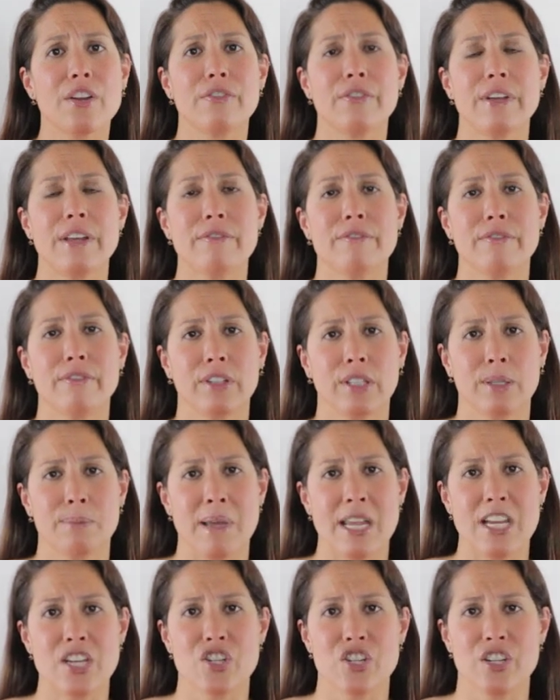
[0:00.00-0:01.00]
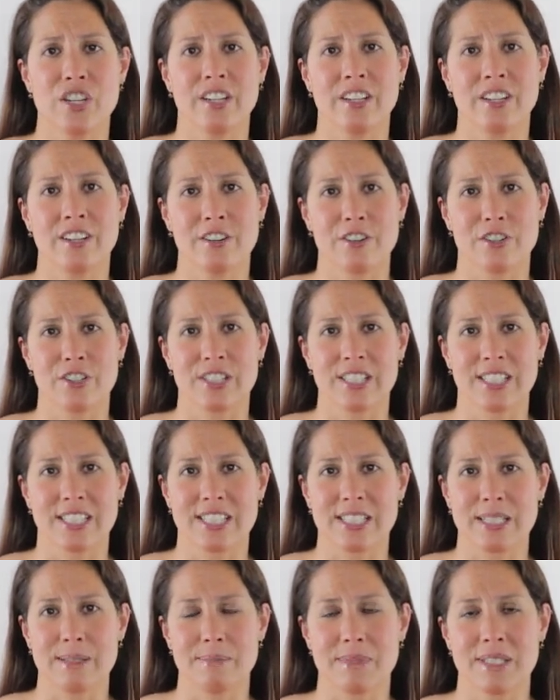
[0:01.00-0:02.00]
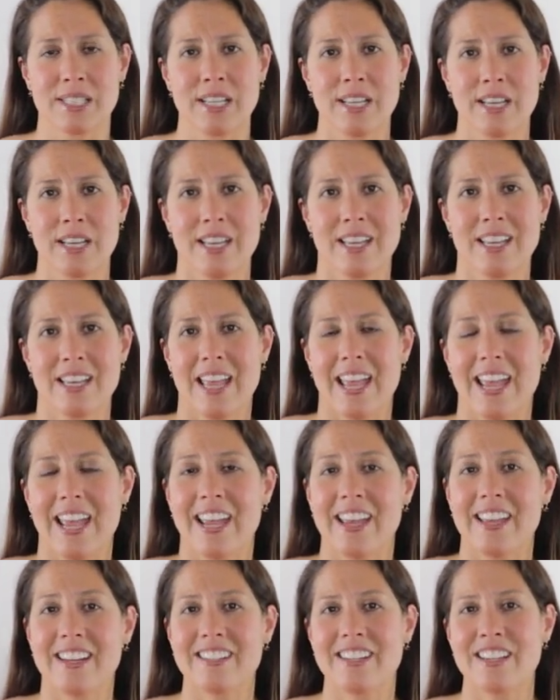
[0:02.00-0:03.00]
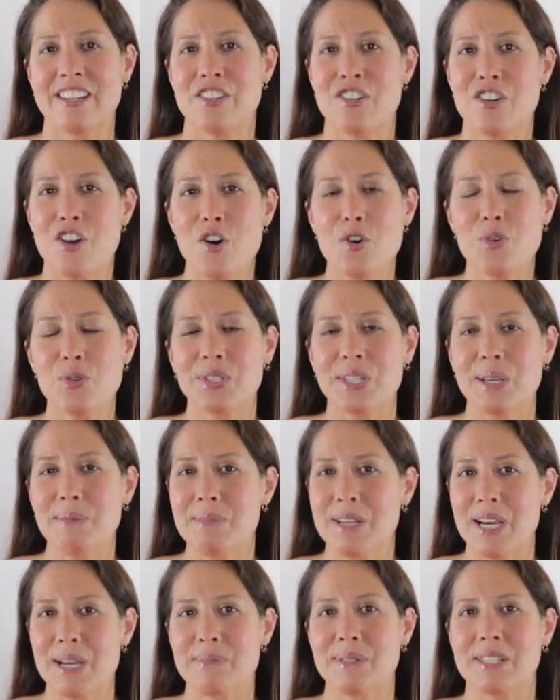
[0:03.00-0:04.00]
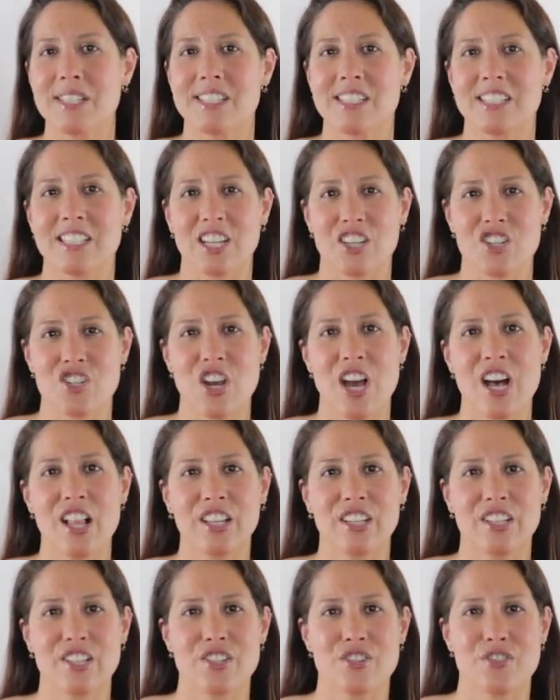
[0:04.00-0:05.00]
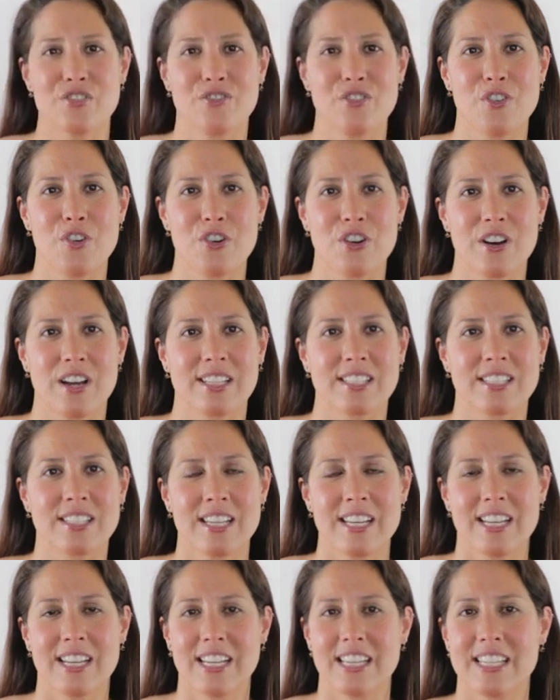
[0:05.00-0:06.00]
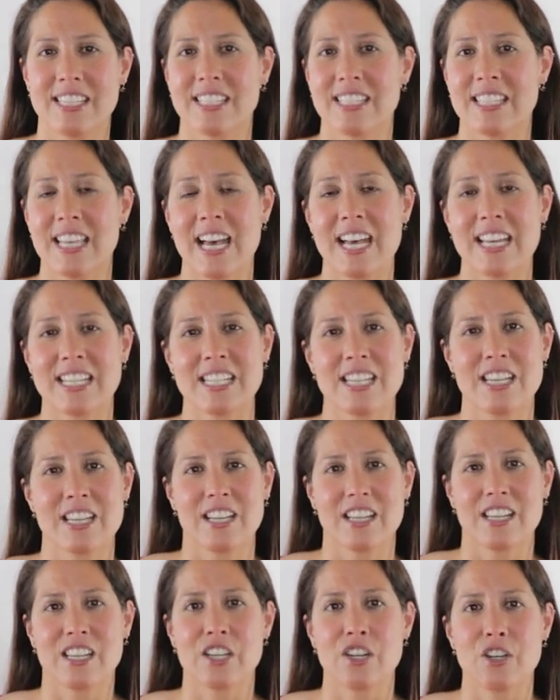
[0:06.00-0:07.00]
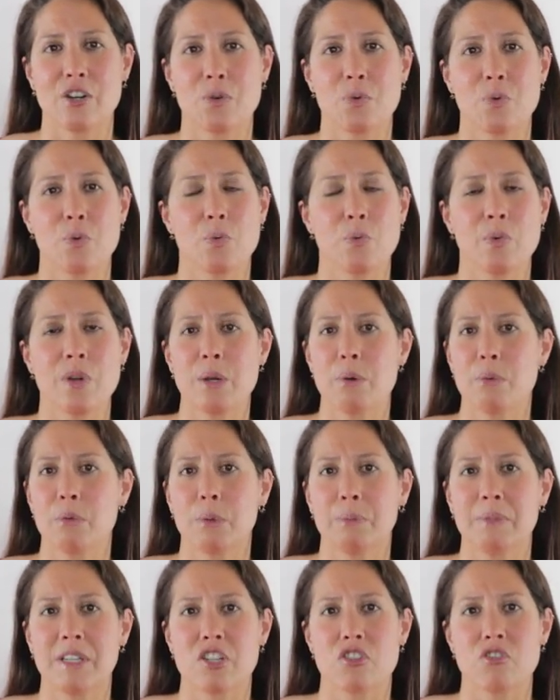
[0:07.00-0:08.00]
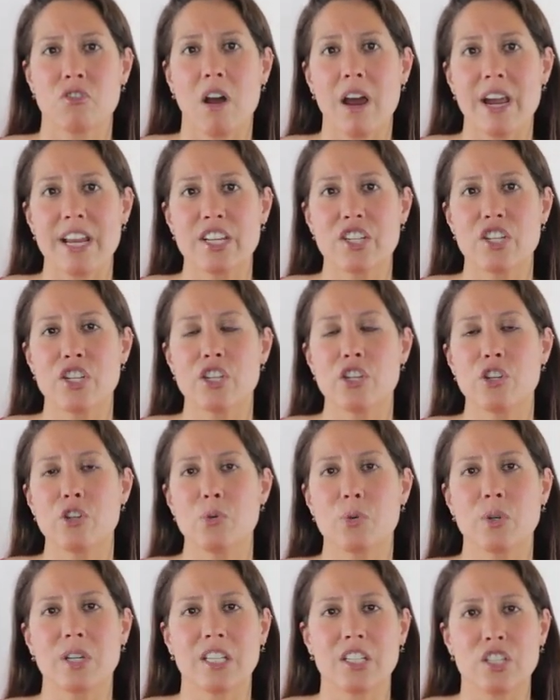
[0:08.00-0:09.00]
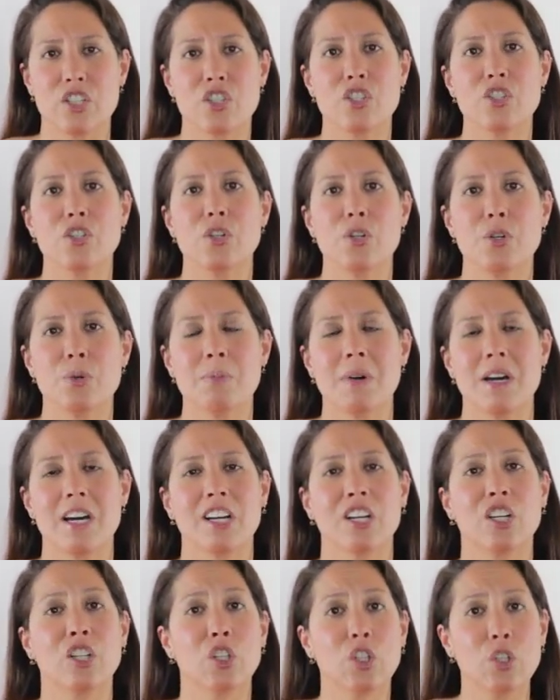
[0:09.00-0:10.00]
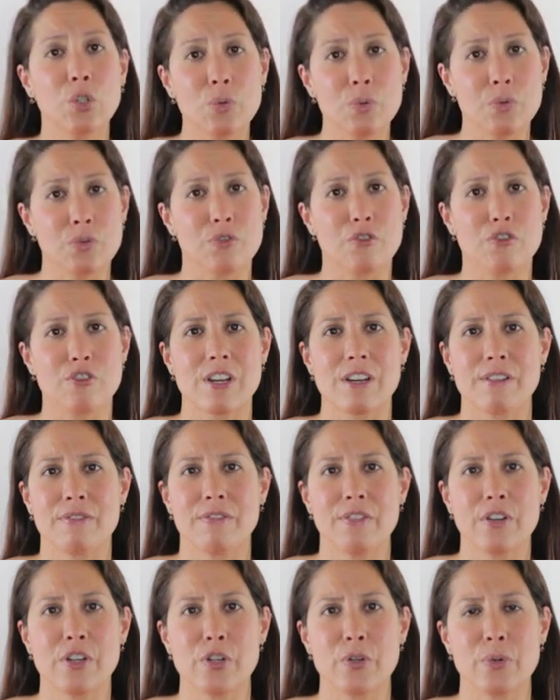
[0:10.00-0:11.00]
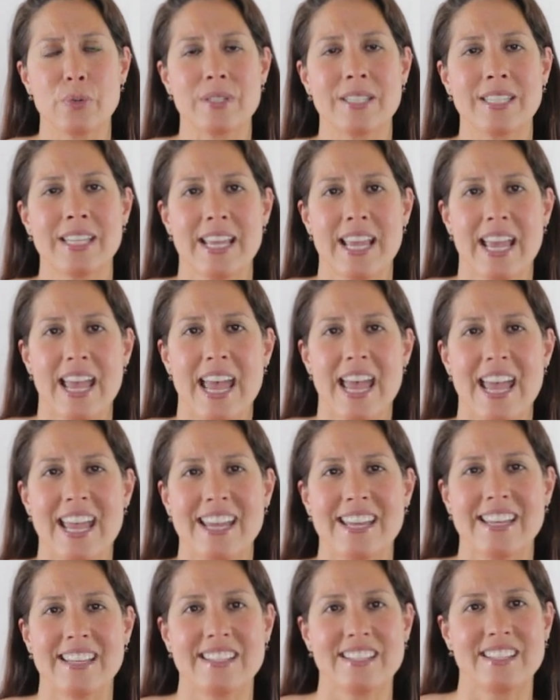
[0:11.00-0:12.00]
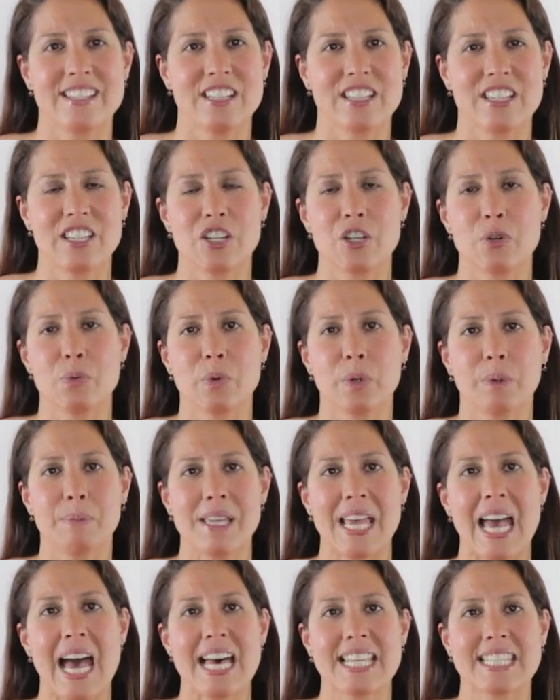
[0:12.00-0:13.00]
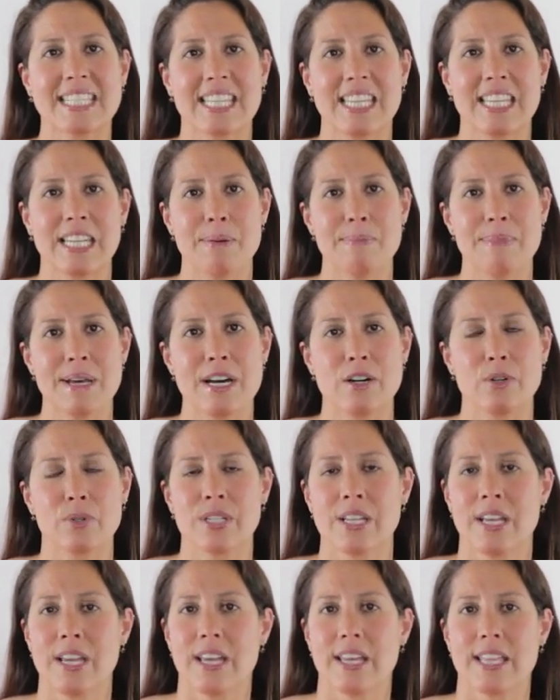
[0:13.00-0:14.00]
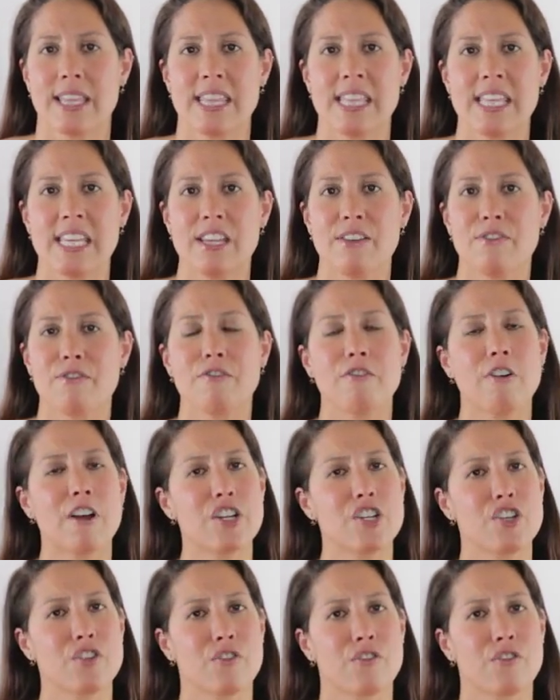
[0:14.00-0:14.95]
of inflammation in our systems. And I know sometimes this is a challenge for us, is that we will be trying to consume gluten-free foods, and we'll be asking about the French